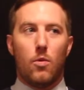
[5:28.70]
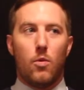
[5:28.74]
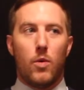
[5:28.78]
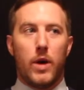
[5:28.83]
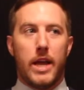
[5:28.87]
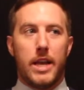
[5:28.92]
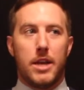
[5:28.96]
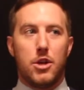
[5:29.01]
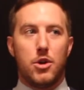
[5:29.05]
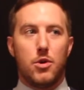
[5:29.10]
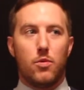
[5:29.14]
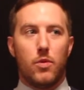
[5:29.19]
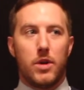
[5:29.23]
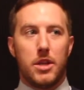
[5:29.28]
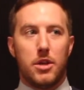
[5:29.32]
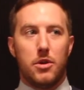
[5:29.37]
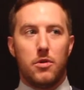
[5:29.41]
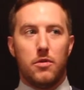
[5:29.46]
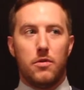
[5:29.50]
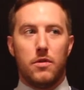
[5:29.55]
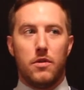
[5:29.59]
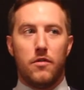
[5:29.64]

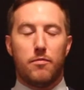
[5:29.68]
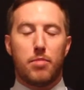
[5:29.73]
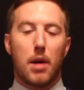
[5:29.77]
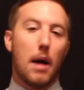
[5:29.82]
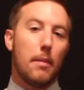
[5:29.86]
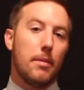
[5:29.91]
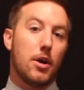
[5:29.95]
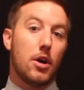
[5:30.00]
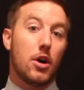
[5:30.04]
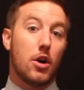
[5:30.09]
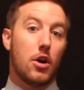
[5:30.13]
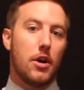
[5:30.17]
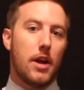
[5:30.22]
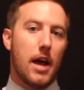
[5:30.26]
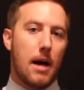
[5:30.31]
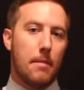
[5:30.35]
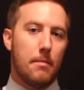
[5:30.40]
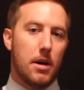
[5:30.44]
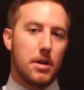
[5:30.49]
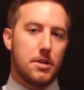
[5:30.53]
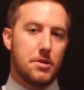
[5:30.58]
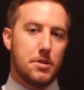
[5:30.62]
you've probably heard
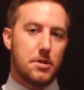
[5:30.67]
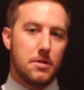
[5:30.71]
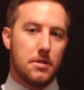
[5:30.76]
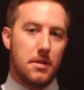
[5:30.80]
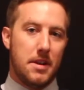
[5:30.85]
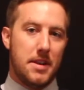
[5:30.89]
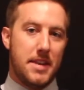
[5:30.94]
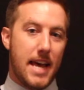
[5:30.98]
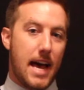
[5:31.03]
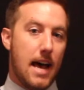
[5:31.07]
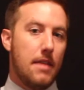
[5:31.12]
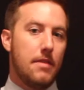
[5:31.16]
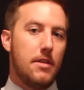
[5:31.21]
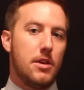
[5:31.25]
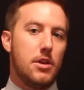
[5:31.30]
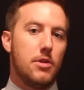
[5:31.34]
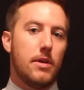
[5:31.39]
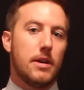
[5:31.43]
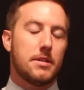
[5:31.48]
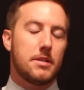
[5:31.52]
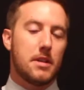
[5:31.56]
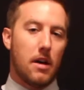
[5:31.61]
how much debt the
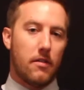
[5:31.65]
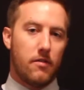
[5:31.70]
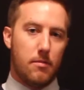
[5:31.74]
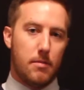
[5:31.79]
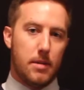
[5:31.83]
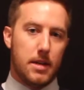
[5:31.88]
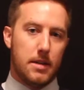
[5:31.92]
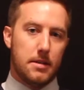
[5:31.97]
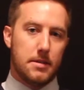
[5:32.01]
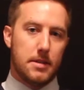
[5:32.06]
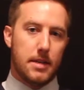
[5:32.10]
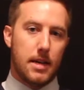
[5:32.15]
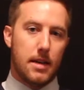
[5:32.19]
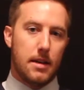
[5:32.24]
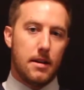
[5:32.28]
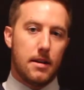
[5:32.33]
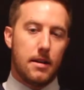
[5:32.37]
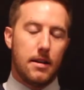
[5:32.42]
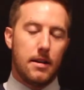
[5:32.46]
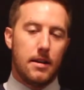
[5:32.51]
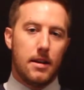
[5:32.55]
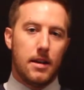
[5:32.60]
U.S. government is
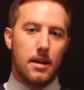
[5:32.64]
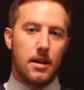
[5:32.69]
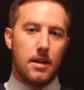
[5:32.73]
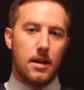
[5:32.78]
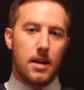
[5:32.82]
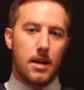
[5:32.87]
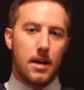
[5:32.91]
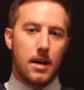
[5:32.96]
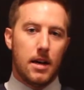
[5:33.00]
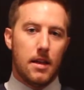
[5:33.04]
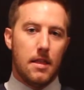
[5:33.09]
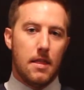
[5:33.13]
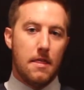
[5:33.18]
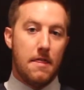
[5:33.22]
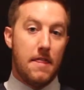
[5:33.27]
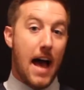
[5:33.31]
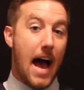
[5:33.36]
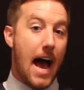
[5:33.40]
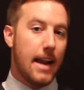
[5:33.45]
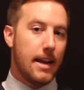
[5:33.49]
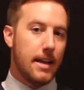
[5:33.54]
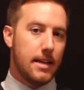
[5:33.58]
in.
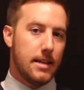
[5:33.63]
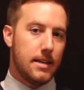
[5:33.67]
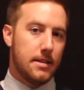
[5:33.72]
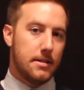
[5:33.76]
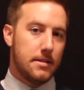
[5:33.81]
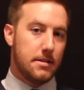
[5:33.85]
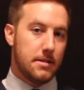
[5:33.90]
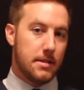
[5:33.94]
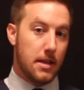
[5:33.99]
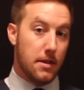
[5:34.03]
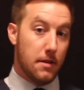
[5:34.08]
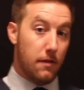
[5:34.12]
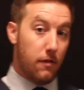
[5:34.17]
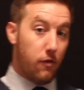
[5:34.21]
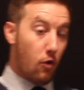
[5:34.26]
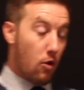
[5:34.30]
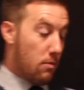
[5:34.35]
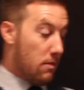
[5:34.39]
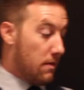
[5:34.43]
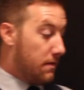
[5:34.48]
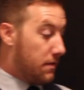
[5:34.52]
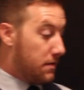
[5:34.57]
That is in the
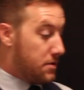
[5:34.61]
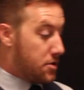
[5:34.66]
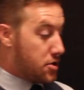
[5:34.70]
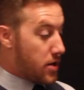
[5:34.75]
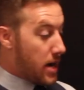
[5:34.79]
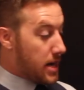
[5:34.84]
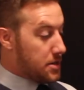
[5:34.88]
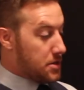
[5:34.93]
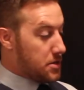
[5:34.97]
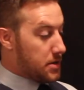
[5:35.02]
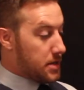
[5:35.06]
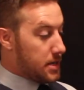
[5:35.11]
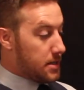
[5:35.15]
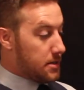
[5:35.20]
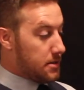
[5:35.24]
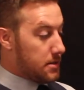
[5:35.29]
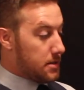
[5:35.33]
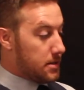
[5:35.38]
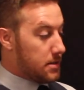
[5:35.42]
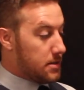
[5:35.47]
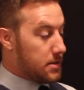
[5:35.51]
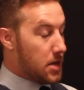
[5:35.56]
form of
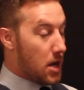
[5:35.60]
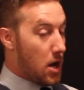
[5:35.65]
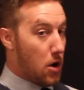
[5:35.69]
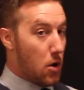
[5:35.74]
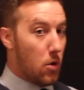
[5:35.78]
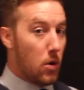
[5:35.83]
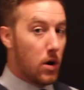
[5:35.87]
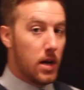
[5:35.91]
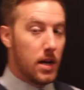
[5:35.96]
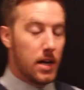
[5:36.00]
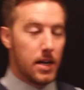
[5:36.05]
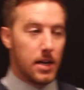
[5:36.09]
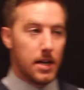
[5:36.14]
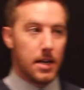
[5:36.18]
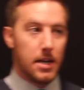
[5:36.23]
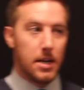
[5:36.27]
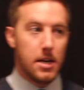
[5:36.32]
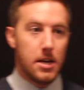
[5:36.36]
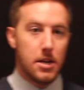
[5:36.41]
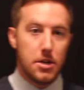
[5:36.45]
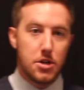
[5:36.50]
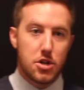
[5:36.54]
treasuries. So
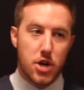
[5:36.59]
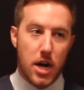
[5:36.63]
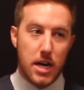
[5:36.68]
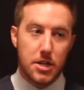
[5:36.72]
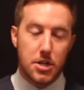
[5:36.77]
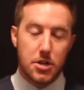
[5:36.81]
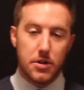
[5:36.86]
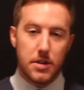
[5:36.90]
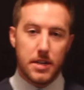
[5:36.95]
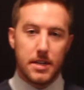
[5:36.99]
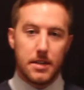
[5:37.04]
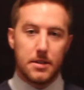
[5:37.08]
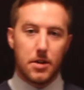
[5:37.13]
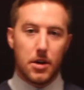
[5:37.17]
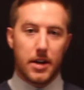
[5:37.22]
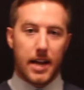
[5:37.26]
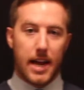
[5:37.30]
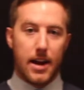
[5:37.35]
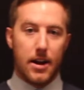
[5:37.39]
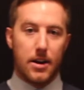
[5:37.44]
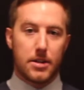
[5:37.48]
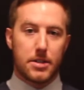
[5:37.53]
treasuries are
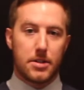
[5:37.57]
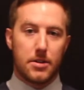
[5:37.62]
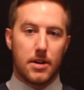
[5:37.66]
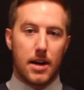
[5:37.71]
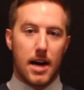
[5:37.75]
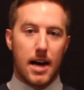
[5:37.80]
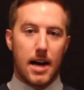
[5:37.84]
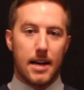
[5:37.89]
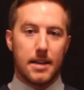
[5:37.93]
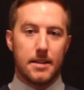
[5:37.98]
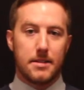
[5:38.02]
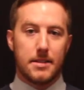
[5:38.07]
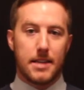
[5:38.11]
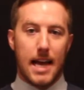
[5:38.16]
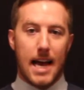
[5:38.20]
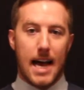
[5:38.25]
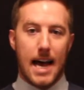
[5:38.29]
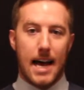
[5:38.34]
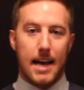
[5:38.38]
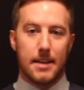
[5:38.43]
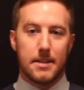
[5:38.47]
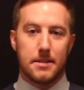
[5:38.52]
characterized
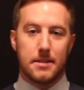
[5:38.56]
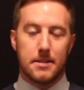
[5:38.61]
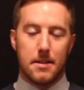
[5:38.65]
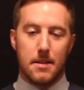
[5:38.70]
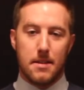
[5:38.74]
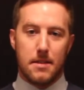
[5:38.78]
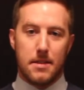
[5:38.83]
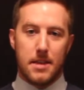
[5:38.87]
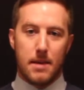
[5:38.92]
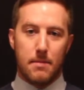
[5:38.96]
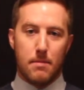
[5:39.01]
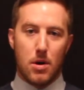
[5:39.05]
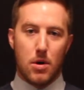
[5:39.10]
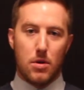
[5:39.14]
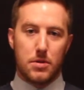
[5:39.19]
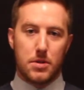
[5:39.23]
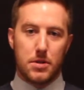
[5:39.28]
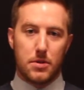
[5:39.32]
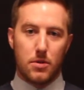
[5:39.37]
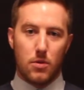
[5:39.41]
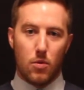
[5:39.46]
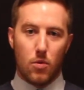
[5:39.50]
as the
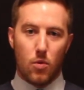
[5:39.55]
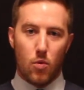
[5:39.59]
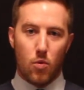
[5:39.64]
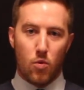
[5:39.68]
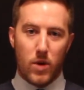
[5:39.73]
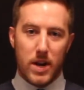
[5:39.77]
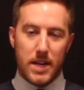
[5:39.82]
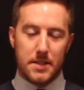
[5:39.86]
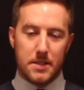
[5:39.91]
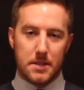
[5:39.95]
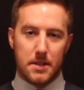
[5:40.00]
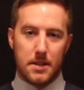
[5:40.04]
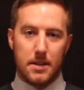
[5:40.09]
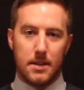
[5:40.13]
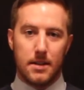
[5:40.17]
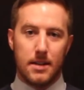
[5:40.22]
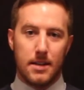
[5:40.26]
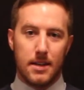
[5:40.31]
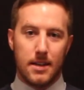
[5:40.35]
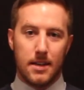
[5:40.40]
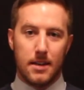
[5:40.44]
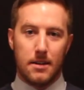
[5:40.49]
most
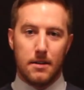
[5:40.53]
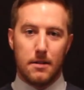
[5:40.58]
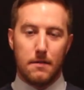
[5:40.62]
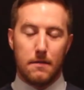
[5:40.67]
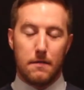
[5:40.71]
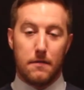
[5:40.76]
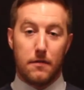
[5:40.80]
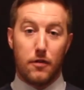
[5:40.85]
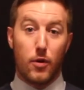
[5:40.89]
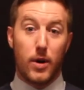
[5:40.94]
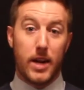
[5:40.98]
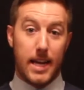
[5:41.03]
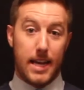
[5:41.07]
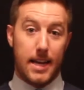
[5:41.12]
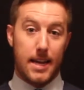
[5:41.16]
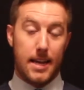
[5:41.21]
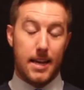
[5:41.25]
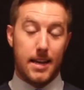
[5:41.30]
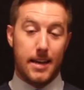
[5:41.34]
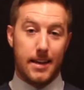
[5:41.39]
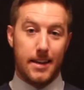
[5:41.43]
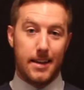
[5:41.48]

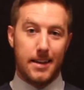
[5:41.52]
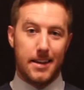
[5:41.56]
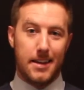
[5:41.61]
risk-free,